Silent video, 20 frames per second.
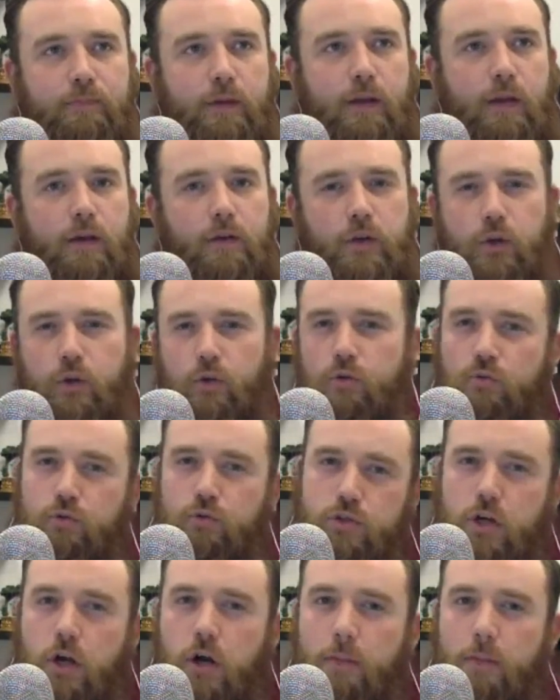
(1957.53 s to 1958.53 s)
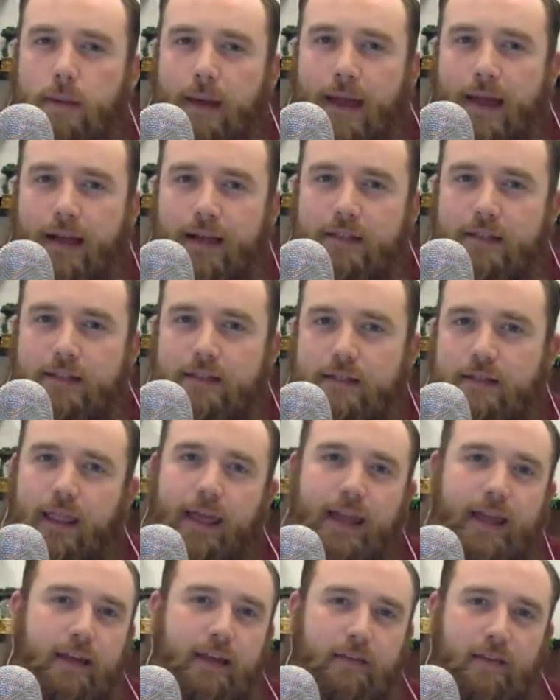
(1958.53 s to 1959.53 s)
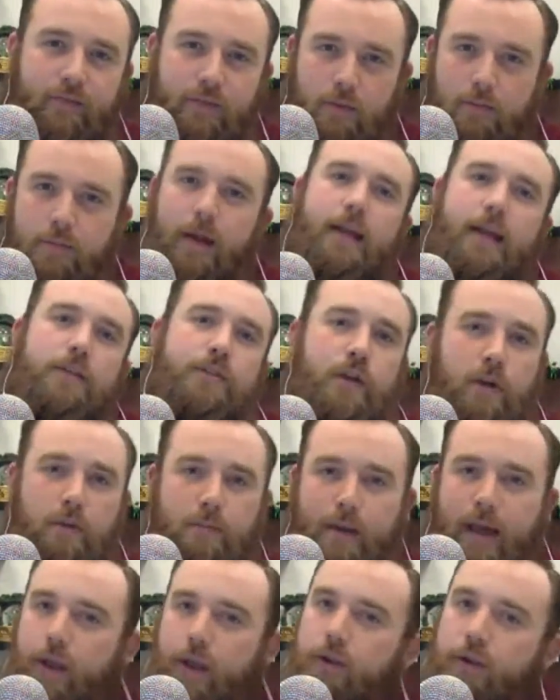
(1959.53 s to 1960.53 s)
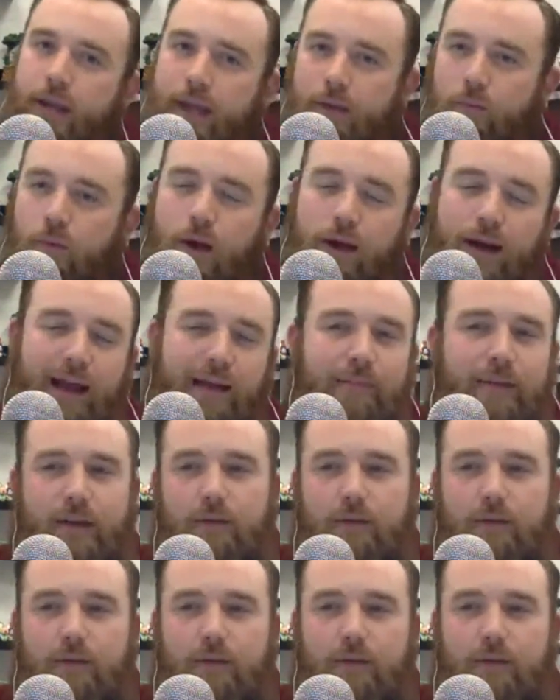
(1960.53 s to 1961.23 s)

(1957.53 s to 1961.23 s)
new starter packs. Like, if you buy a starter pack, you get one.